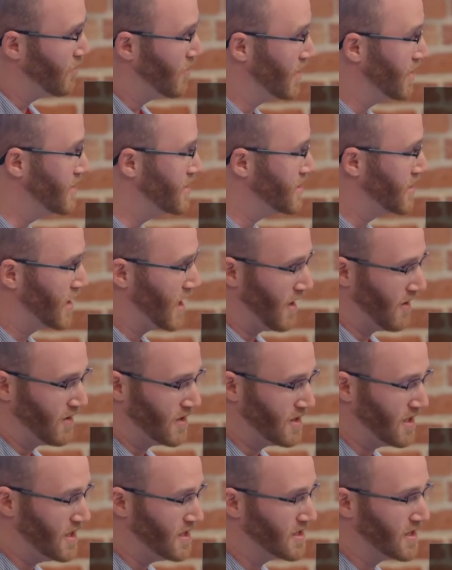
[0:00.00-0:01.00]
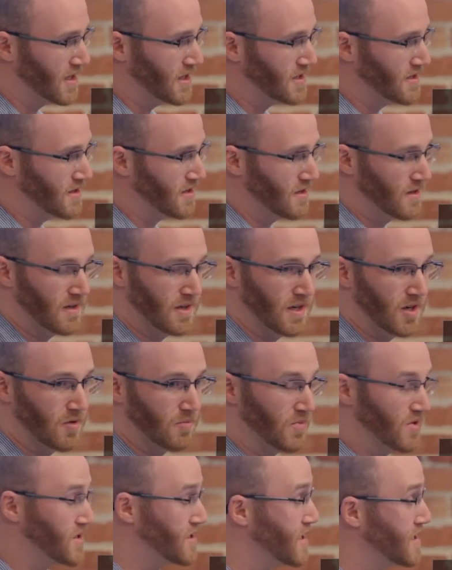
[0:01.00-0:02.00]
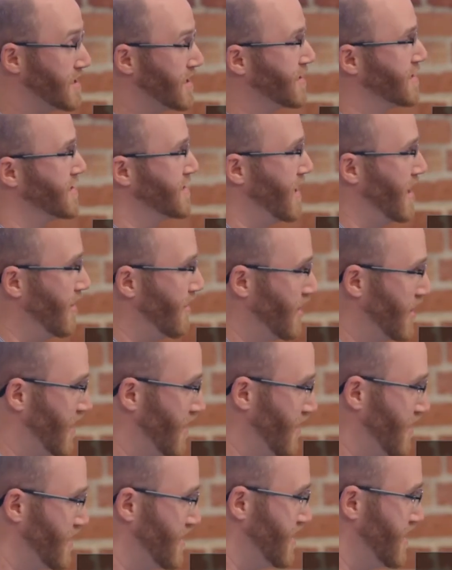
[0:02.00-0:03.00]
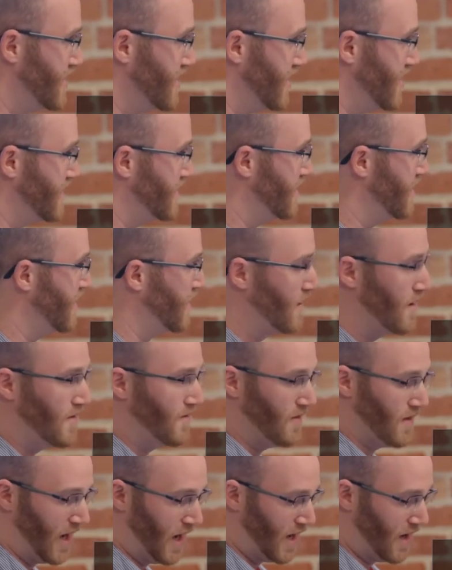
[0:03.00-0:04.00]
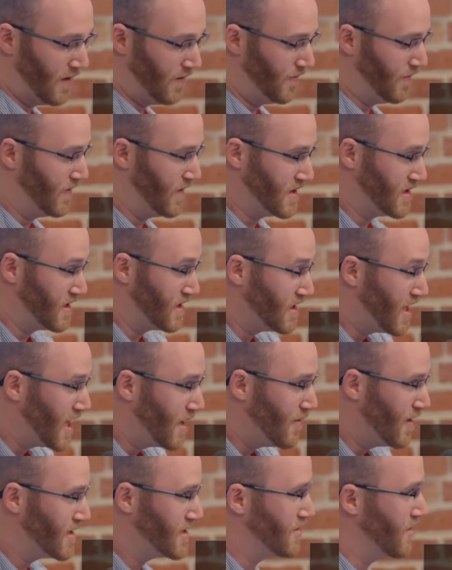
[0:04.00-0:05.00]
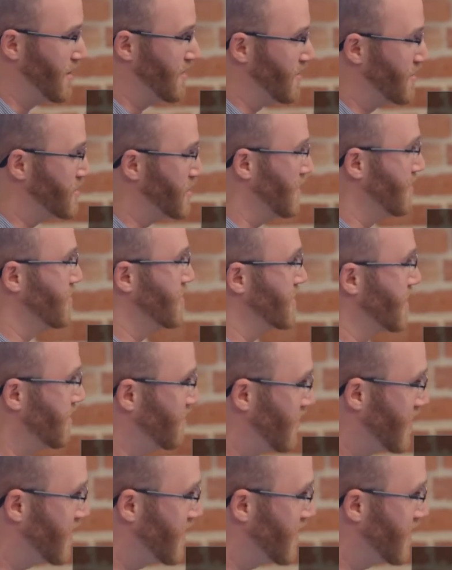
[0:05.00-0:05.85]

at least it guarantees us persistence now. And it guarantees us this is a database, so other servers can read